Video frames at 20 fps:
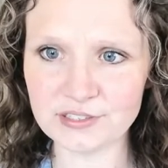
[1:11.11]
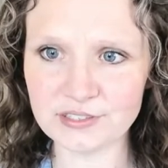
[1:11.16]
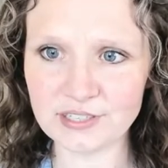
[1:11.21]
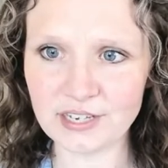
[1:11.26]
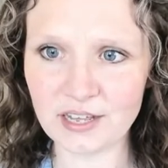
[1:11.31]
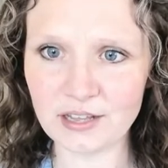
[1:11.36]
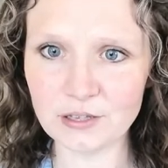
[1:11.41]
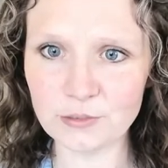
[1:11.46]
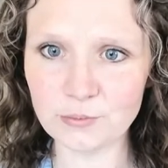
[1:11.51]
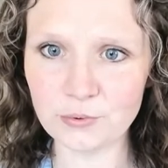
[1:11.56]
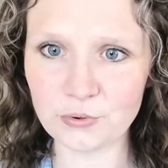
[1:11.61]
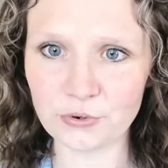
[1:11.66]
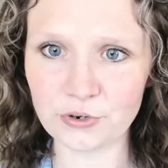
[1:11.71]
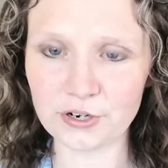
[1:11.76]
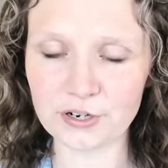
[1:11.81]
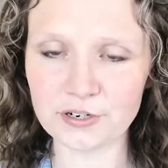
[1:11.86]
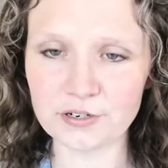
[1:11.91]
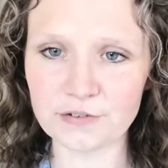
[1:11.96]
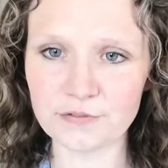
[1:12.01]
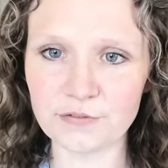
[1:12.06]

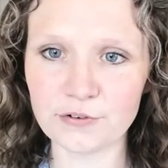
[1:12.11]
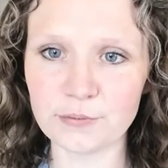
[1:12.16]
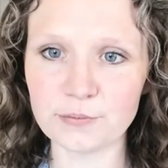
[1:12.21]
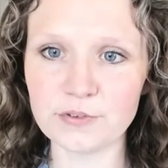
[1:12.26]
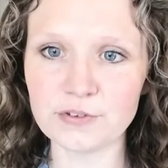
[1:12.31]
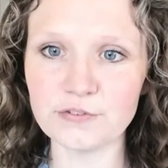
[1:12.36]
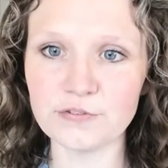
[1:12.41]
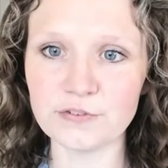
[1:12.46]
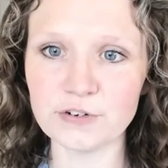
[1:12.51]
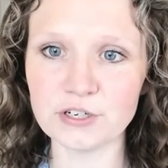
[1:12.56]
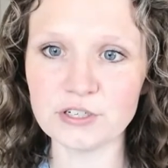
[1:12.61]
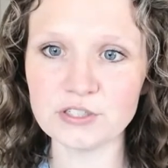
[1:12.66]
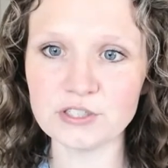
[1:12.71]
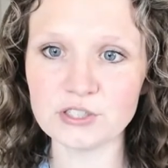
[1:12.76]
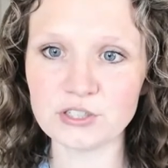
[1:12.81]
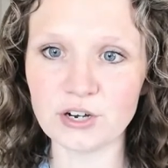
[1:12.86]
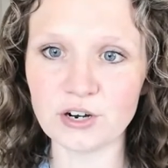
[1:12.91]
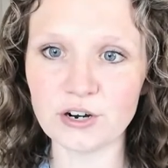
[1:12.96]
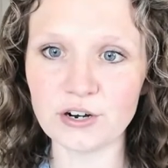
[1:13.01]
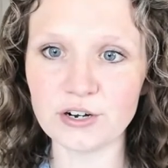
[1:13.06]
teleport from the first
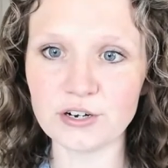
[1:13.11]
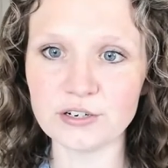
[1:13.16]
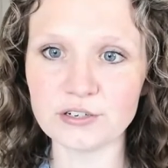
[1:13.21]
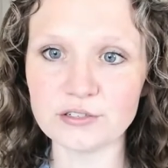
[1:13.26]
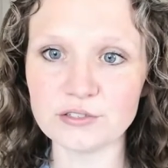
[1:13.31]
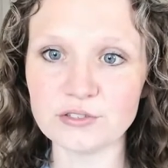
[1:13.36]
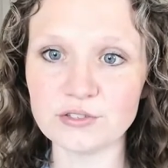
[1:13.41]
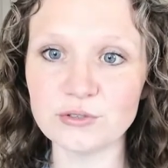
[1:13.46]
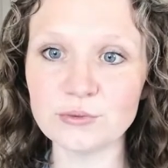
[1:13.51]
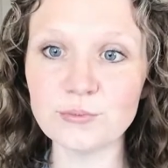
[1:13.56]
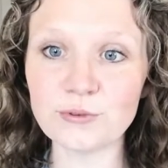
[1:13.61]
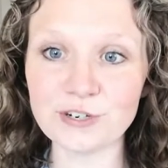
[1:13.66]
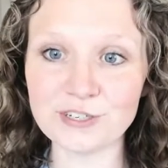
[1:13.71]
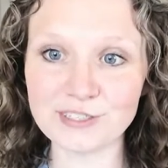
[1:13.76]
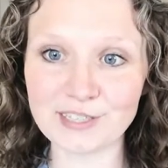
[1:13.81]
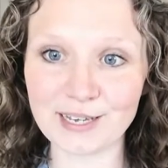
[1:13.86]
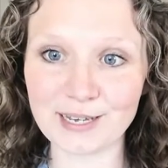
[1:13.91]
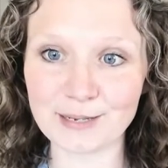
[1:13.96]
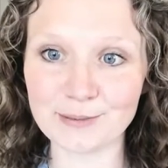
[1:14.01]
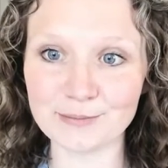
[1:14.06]
star two more
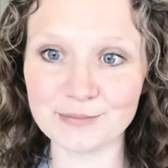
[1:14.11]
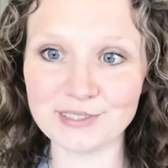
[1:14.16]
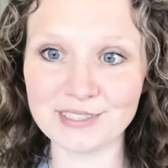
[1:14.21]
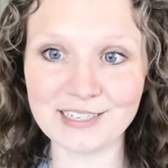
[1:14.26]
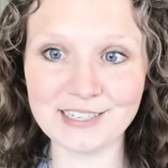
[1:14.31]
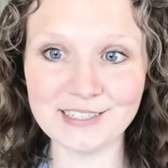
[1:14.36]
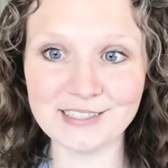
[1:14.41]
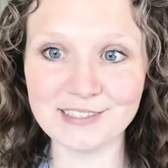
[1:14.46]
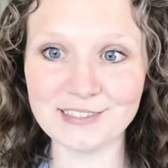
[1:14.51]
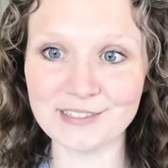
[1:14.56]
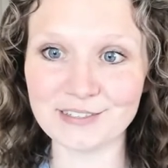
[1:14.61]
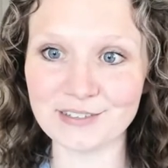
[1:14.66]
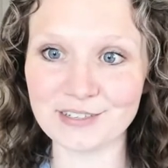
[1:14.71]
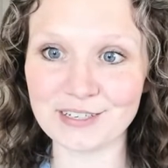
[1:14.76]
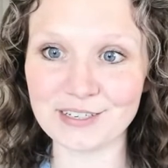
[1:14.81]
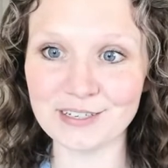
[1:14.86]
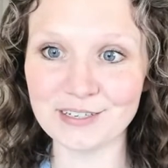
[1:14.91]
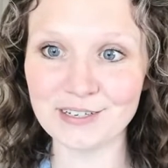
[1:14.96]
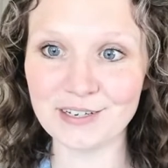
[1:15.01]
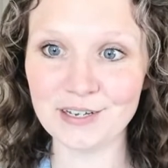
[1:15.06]
times
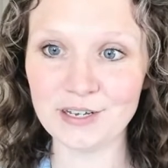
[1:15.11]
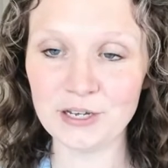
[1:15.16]
instantly